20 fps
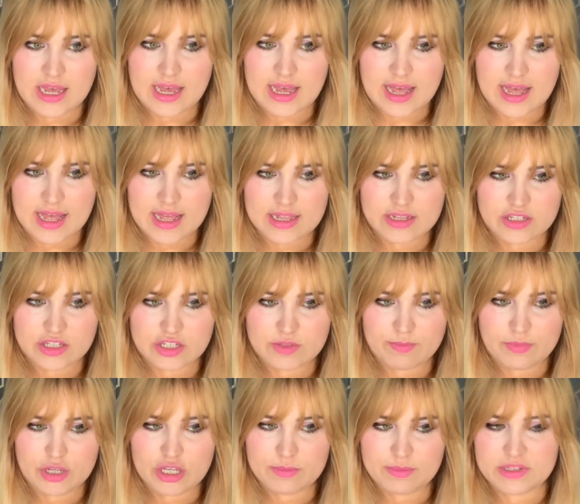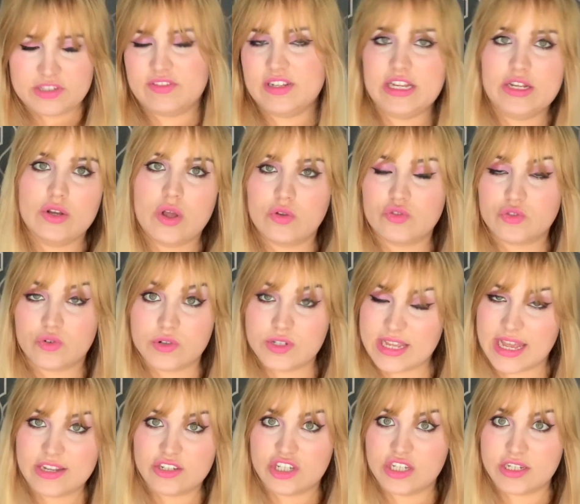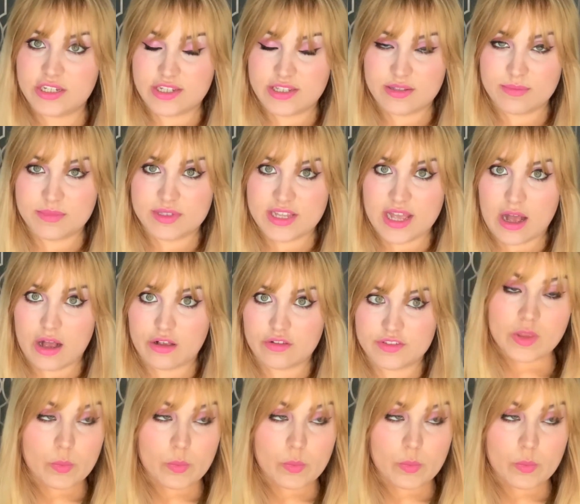and purposely not draw attention to themselves.